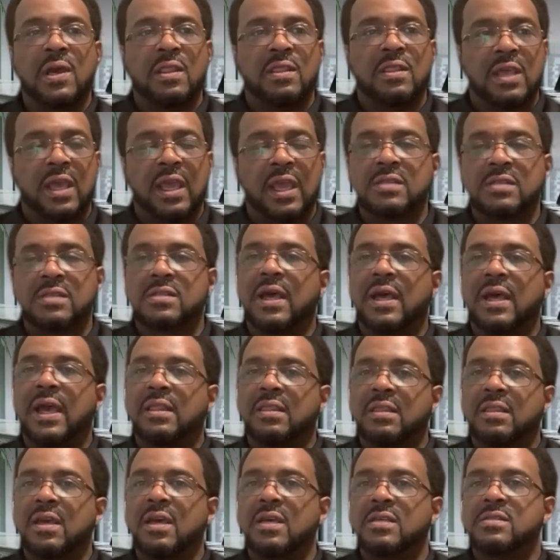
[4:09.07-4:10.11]
things
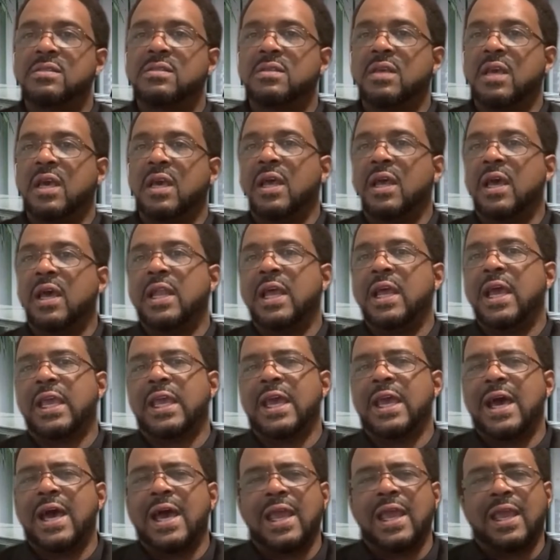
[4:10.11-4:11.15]
like this. And
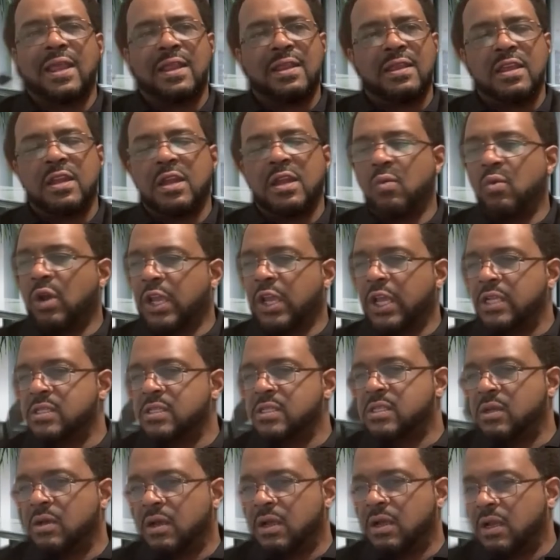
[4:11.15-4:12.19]
we'll get
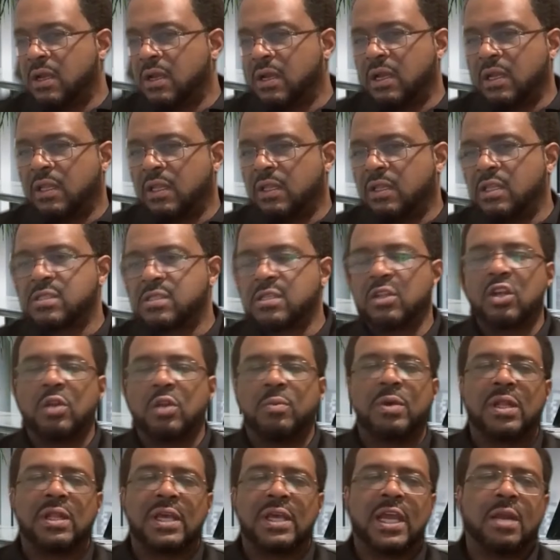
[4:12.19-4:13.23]
to this a little
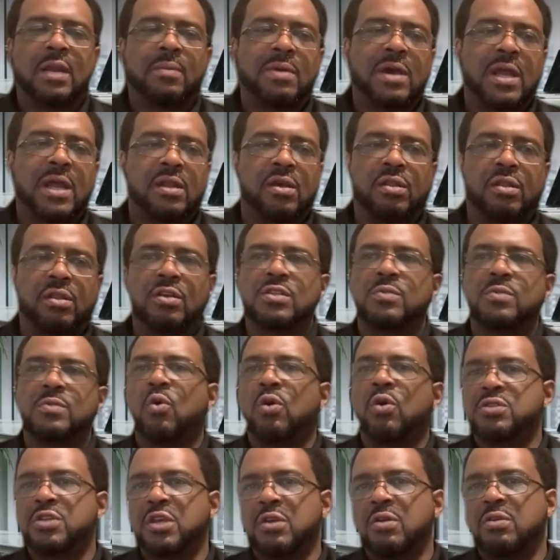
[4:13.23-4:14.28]
bit later, but I know there's
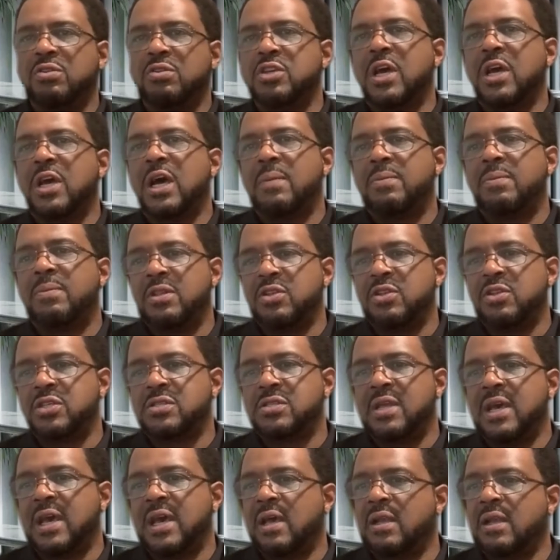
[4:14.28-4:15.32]
more to your job than
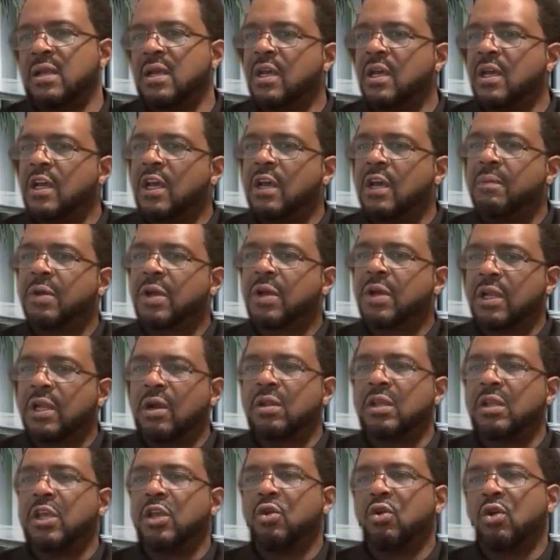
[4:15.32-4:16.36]
just that.
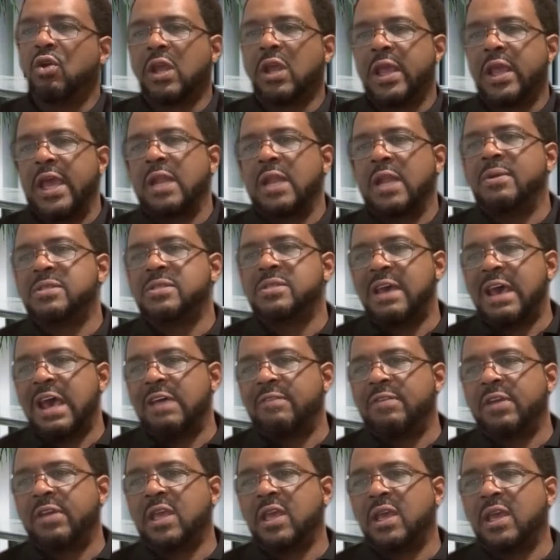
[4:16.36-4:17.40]
Clearly, you're a cannabis
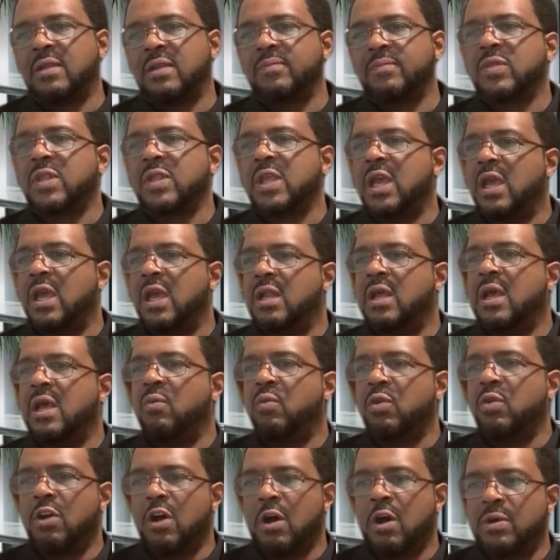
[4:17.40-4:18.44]
advocate, and
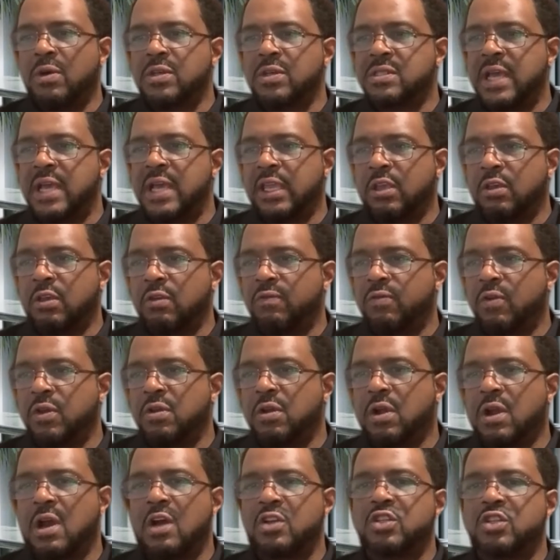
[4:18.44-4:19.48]
we almost thank you for your
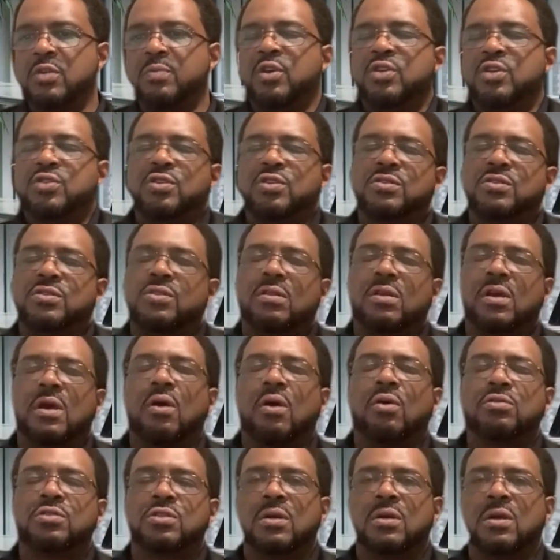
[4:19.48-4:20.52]
contribution to the
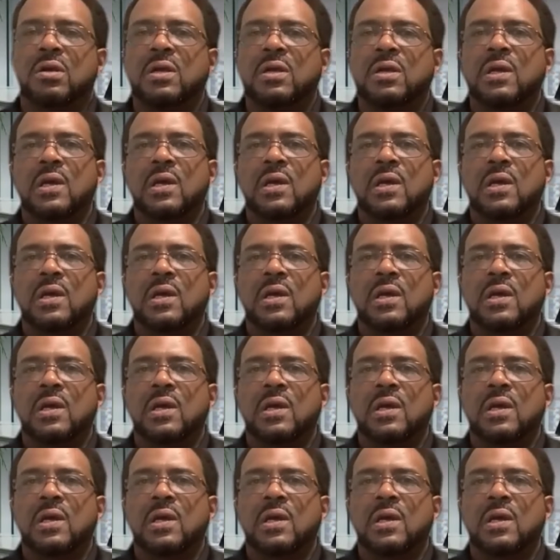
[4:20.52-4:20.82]
culture,